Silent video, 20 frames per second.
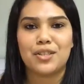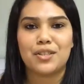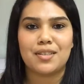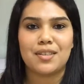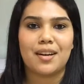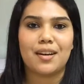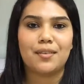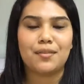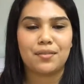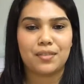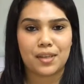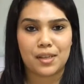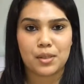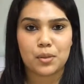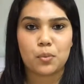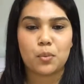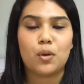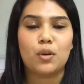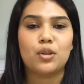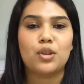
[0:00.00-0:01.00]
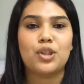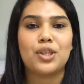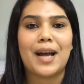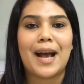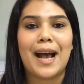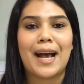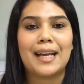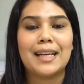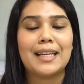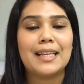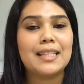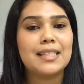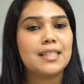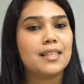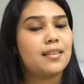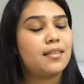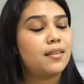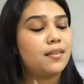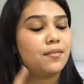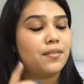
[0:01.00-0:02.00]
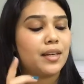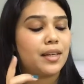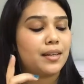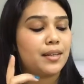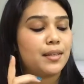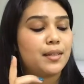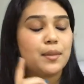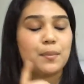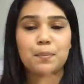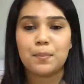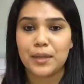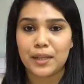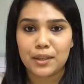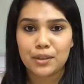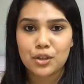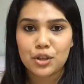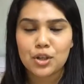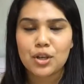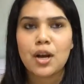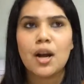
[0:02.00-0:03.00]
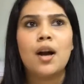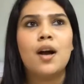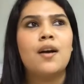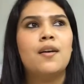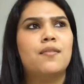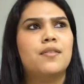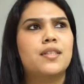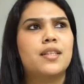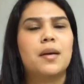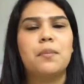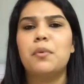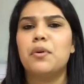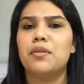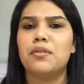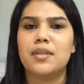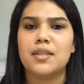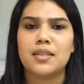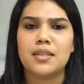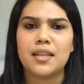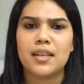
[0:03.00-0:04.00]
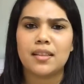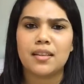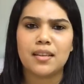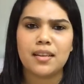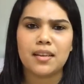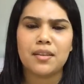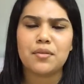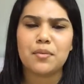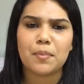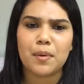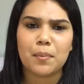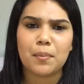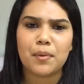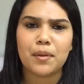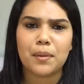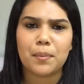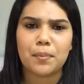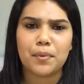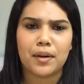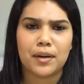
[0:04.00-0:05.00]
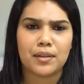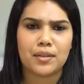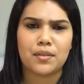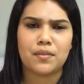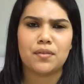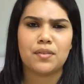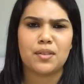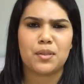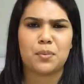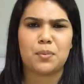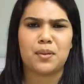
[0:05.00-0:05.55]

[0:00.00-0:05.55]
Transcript: Start face wash and it's in the variant peach. For some odd reason, I think I remember the price of this